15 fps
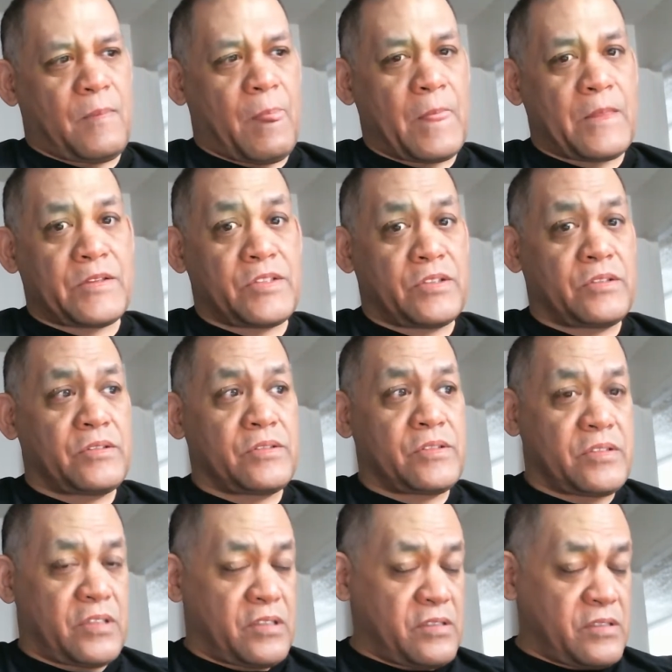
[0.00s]
Jews
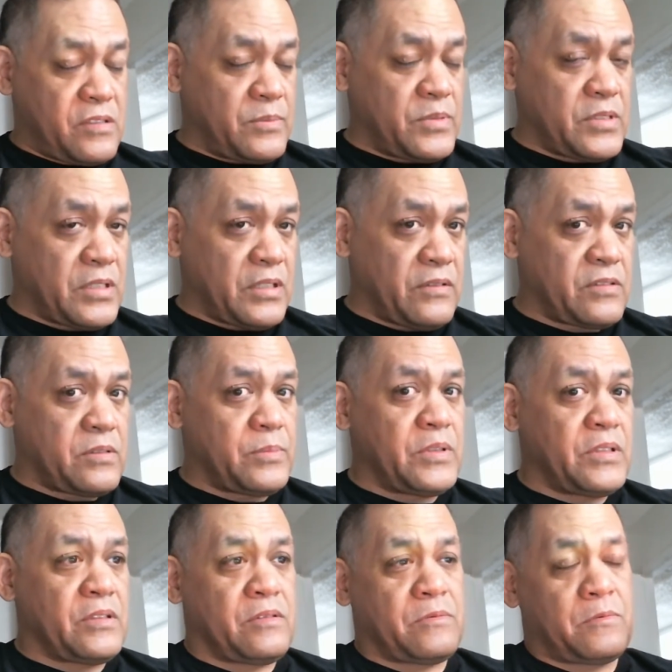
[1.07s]
judge themselves to be
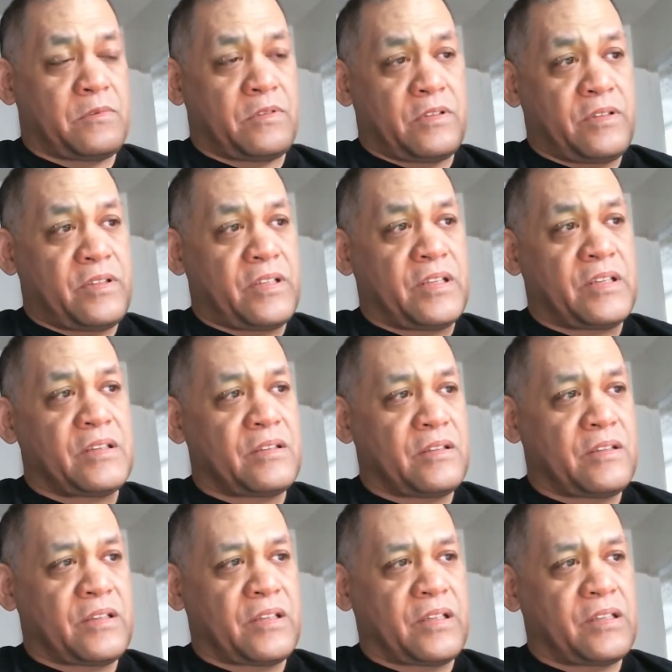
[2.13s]
unworthy.
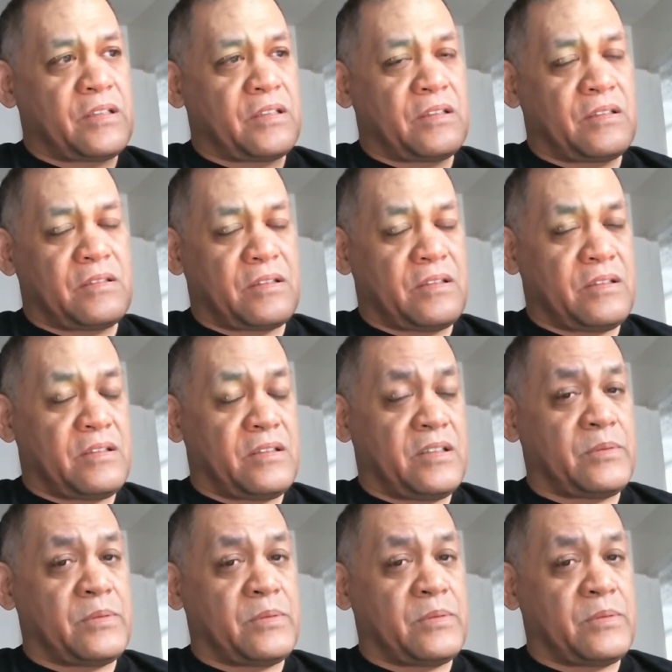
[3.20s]
They condemn